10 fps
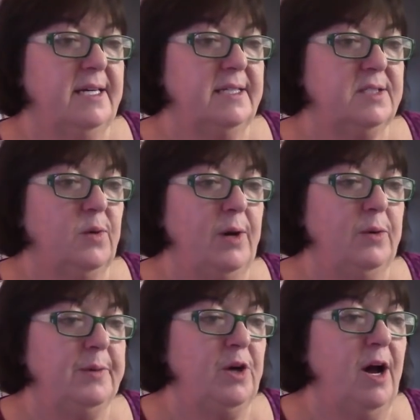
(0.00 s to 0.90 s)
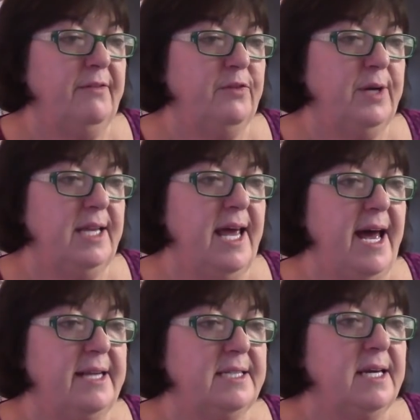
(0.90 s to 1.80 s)
so I will be offering
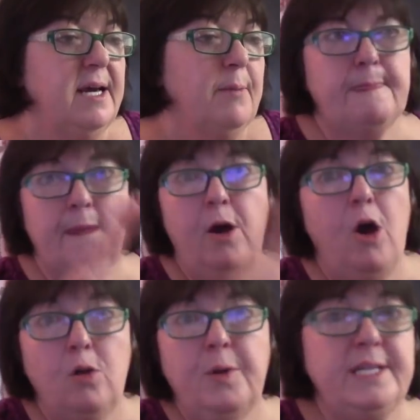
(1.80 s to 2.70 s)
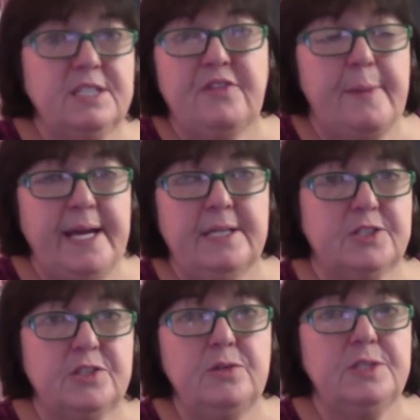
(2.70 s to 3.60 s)
that always for my
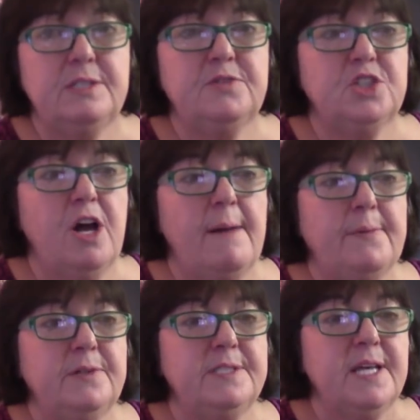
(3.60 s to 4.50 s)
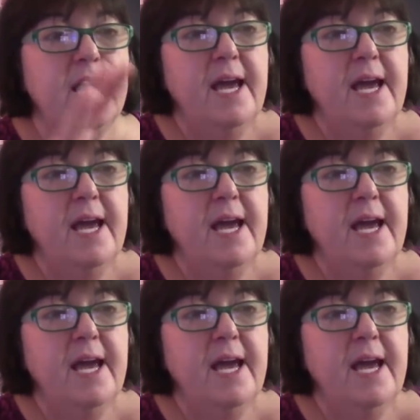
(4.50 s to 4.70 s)
exclusive shoppers